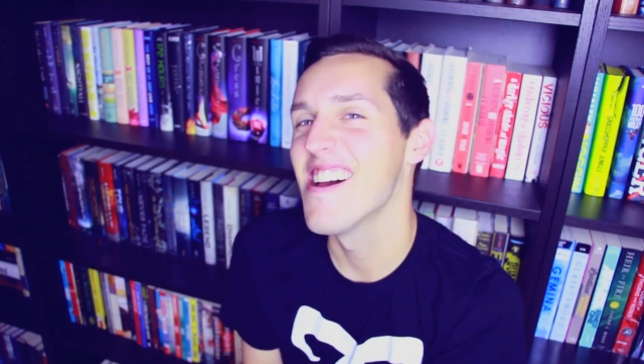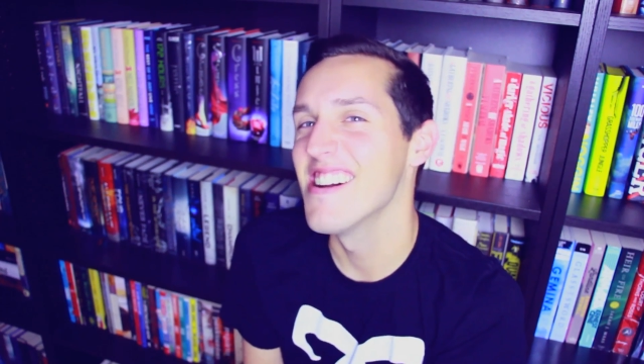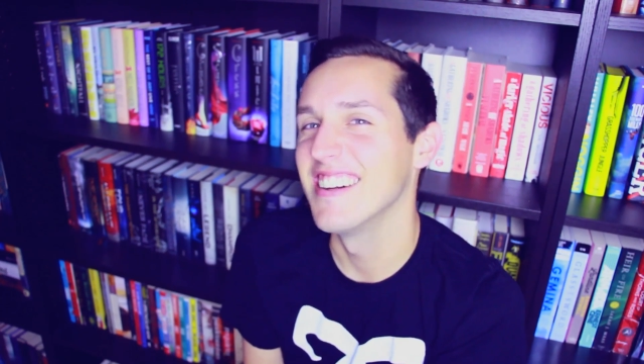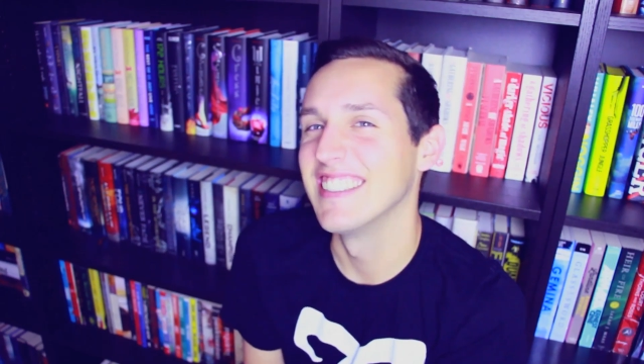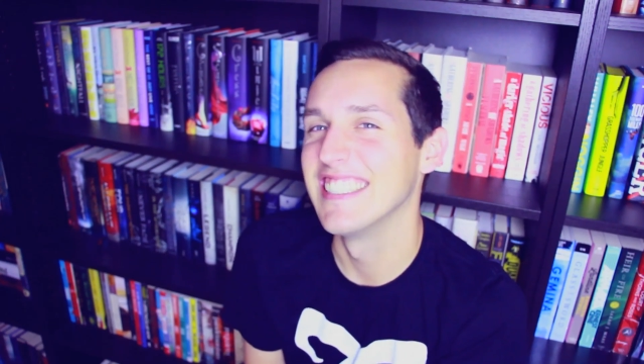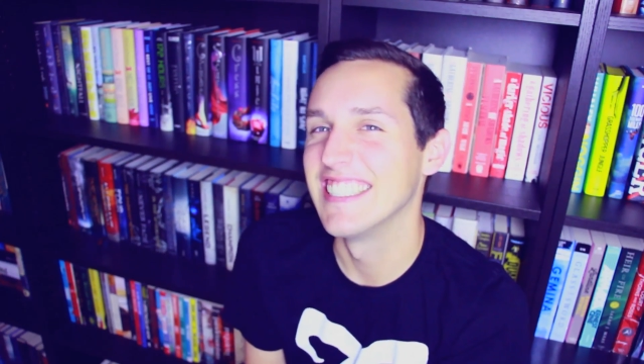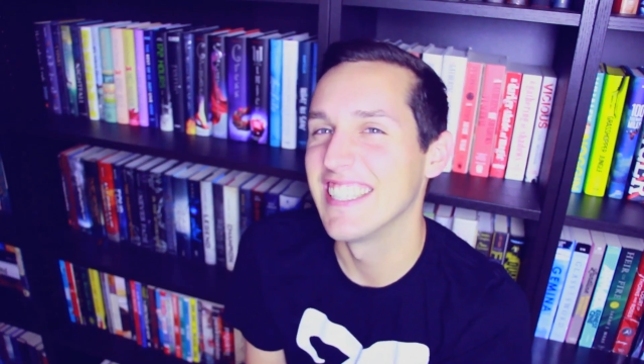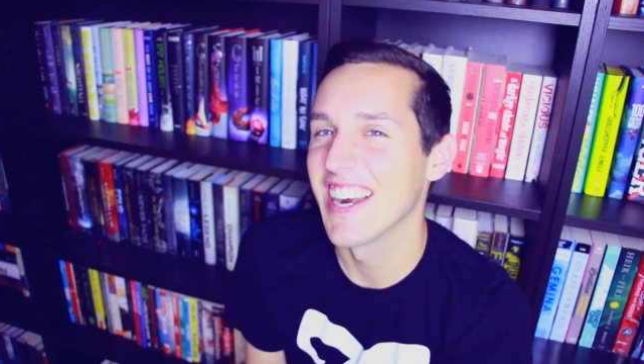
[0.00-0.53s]

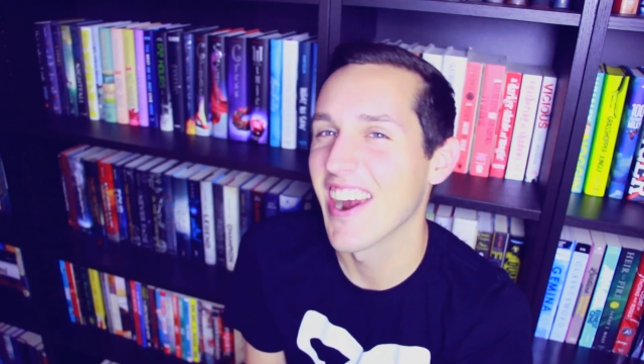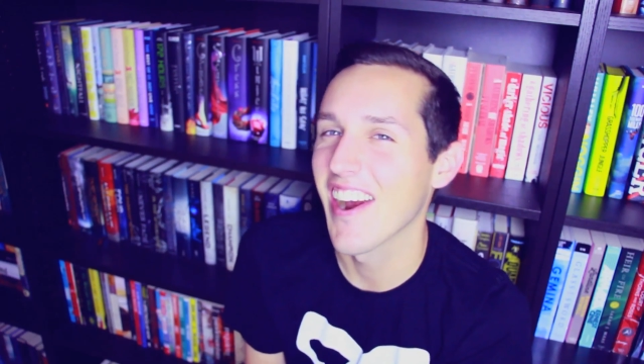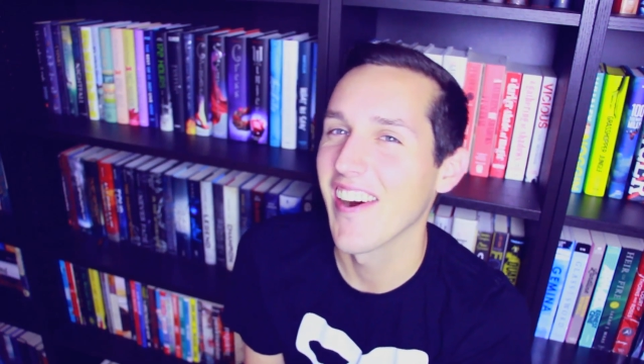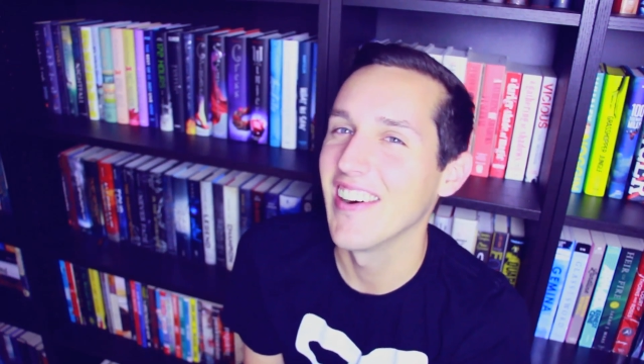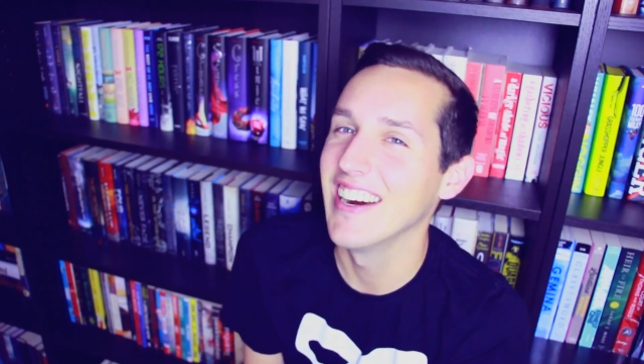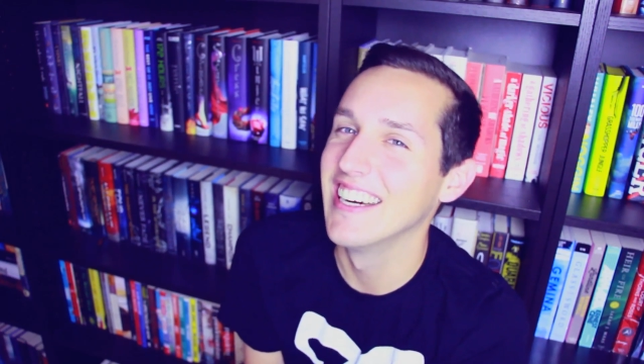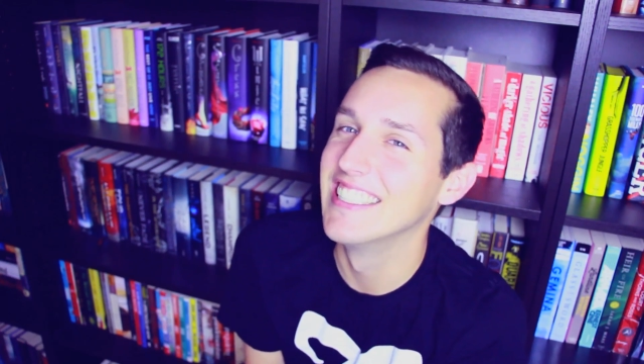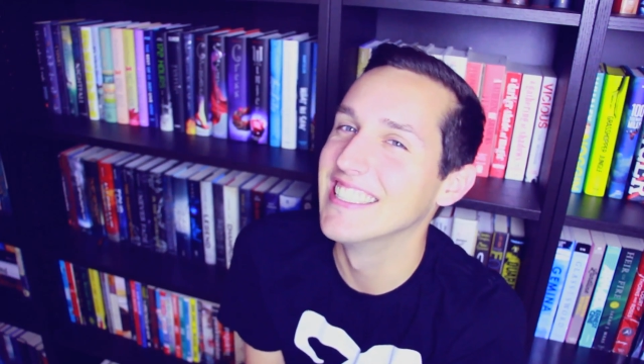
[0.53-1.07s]

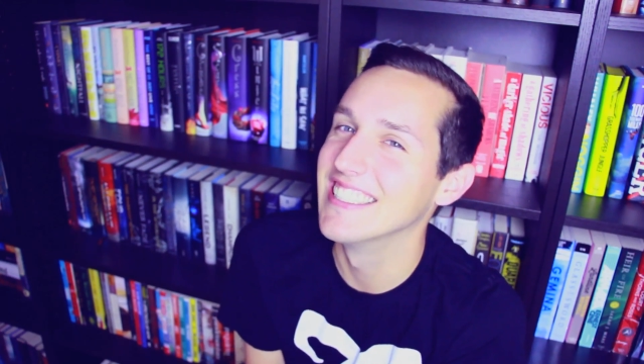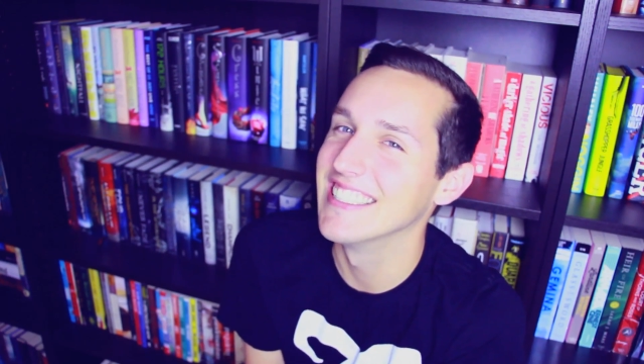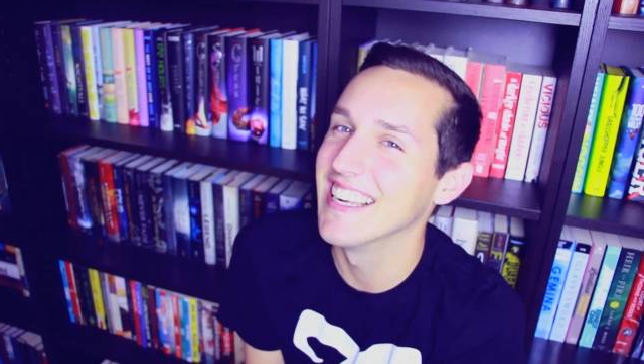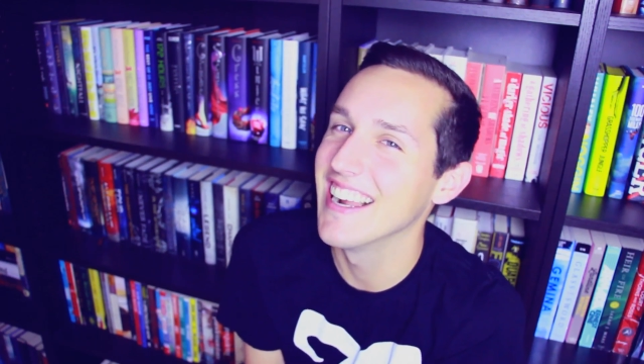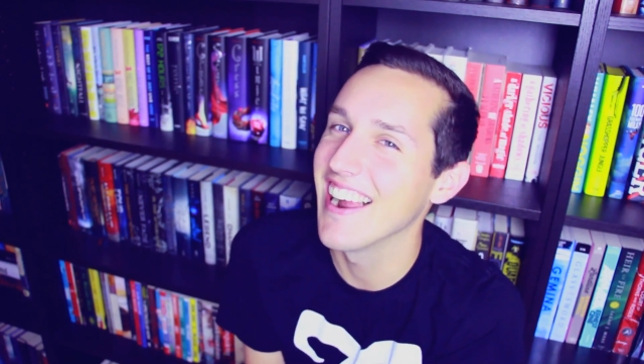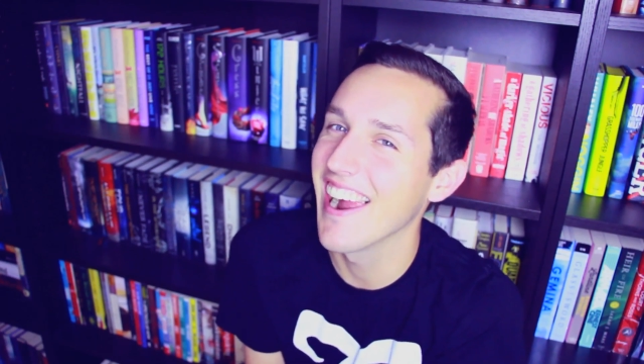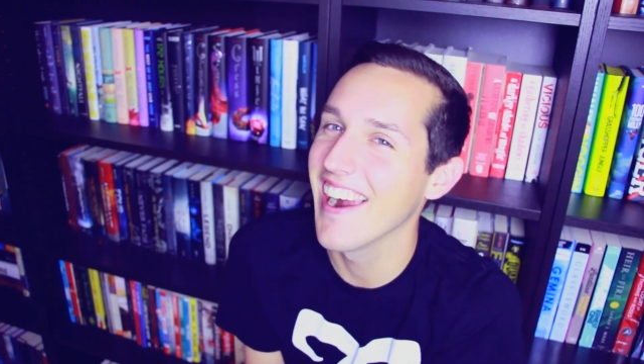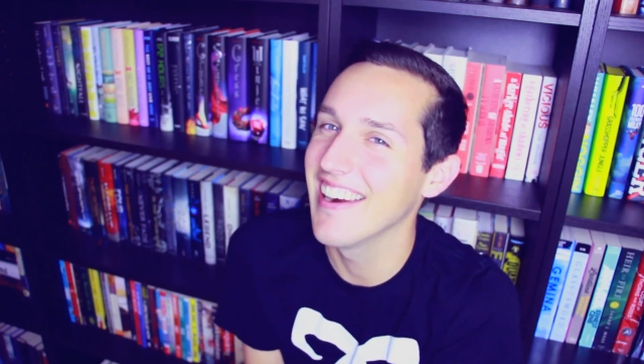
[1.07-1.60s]

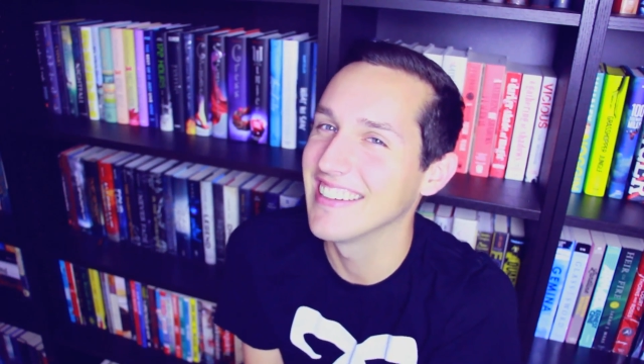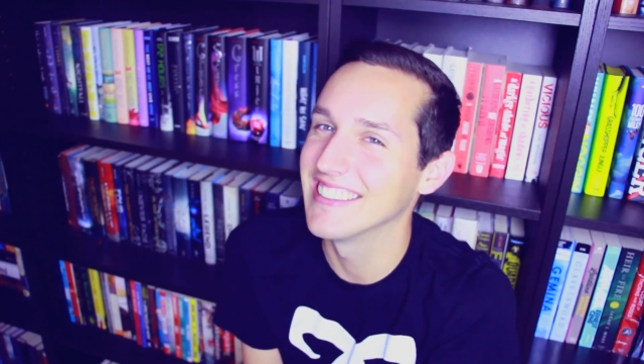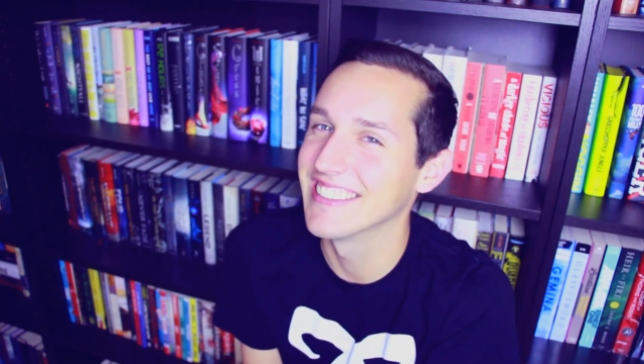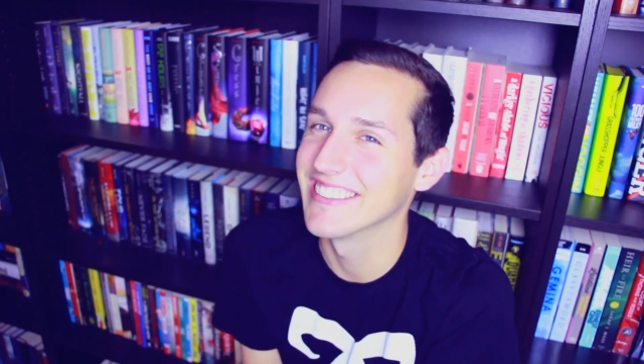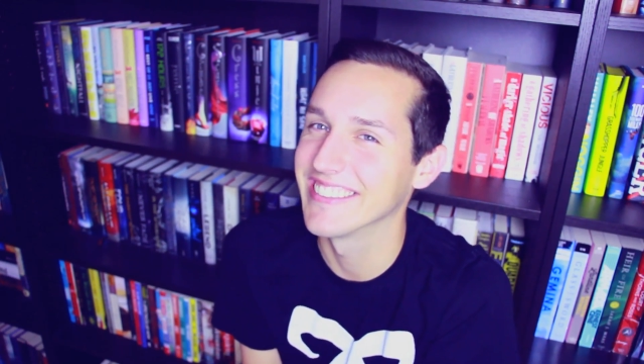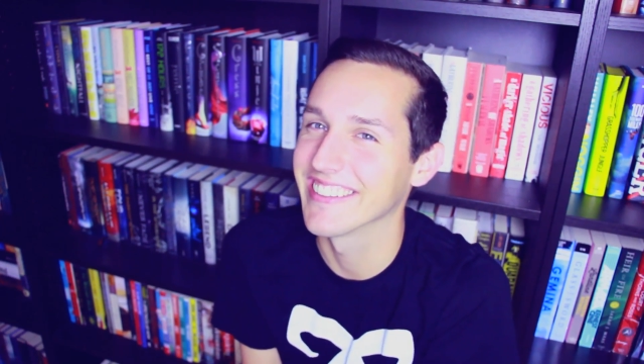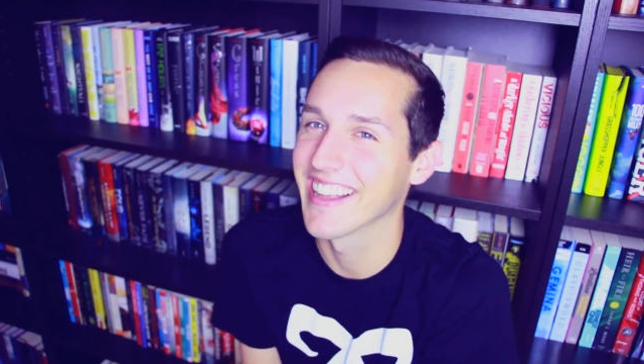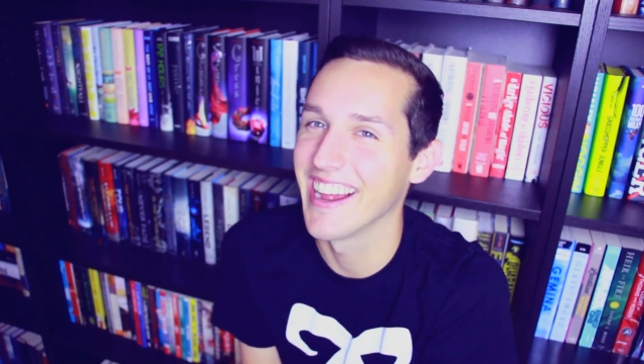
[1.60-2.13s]
I
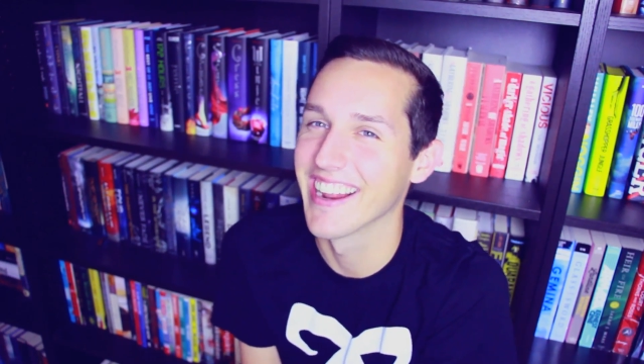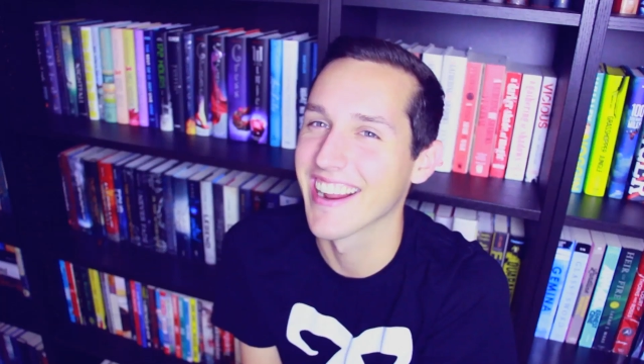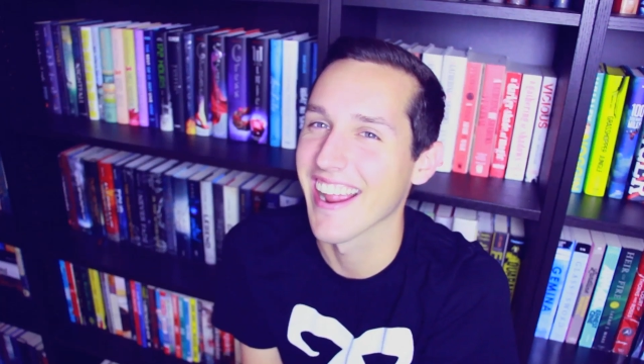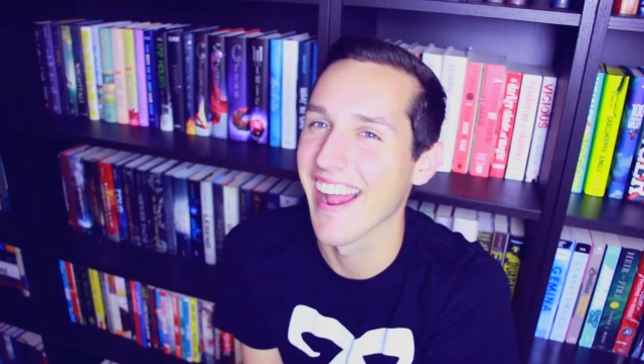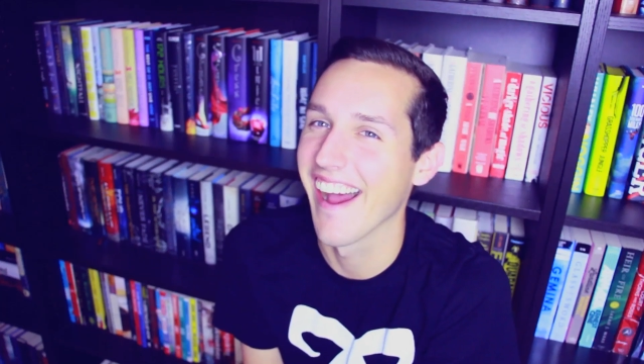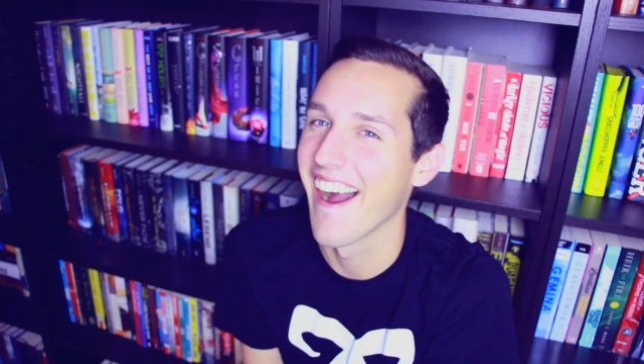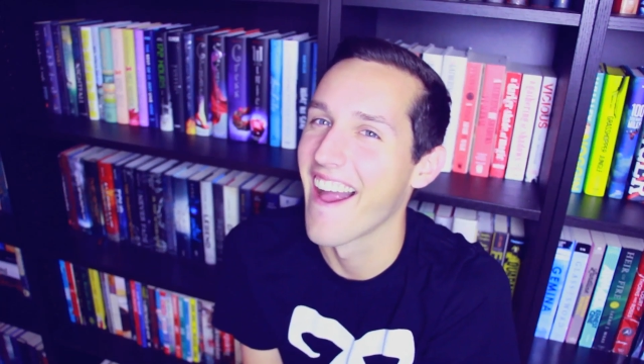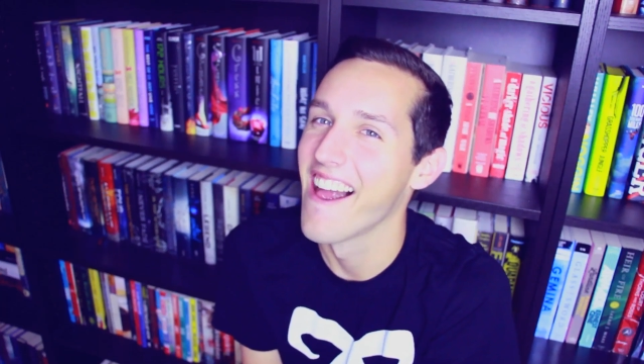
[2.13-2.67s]
don't like it.